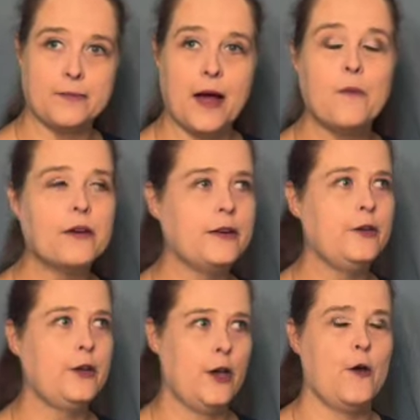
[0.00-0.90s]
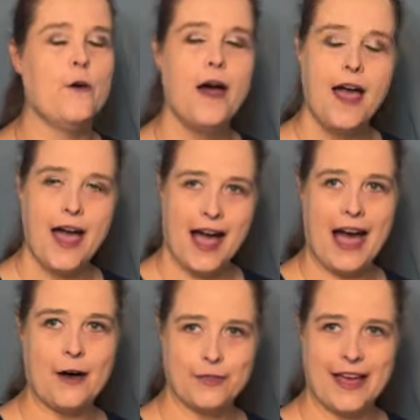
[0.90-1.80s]
I want to know
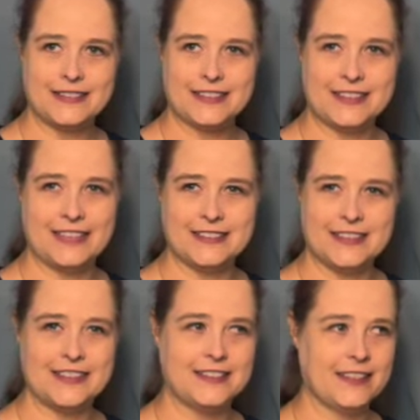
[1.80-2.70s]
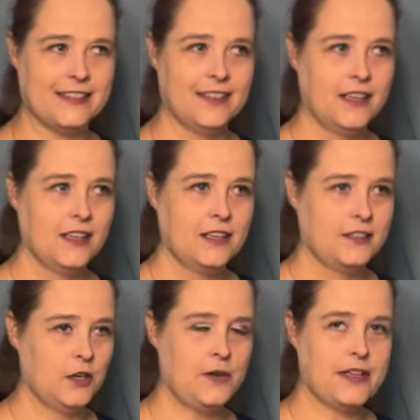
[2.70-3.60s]
how that sense is and
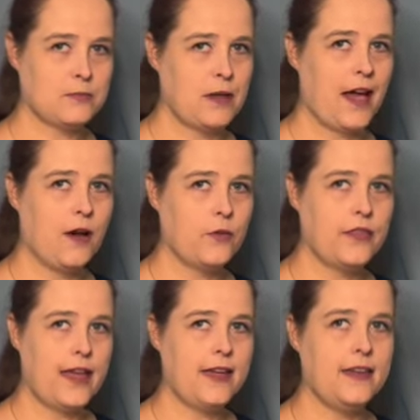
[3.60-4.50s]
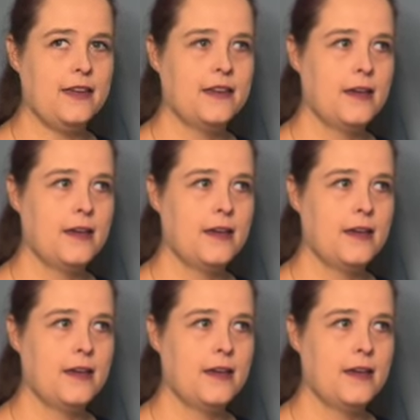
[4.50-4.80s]
don't ask me how they